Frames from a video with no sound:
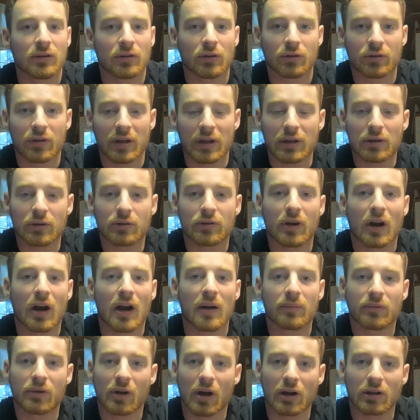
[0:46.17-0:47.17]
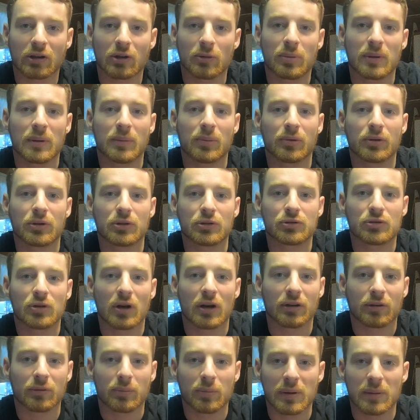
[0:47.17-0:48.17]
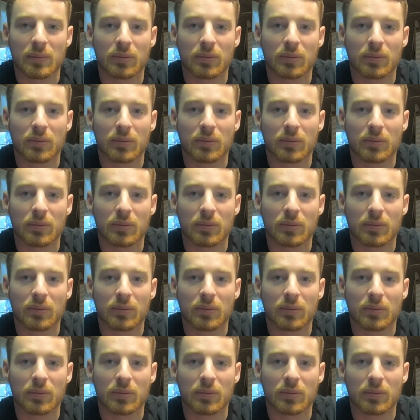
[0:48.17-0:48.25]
So take your time, talk to people you trust,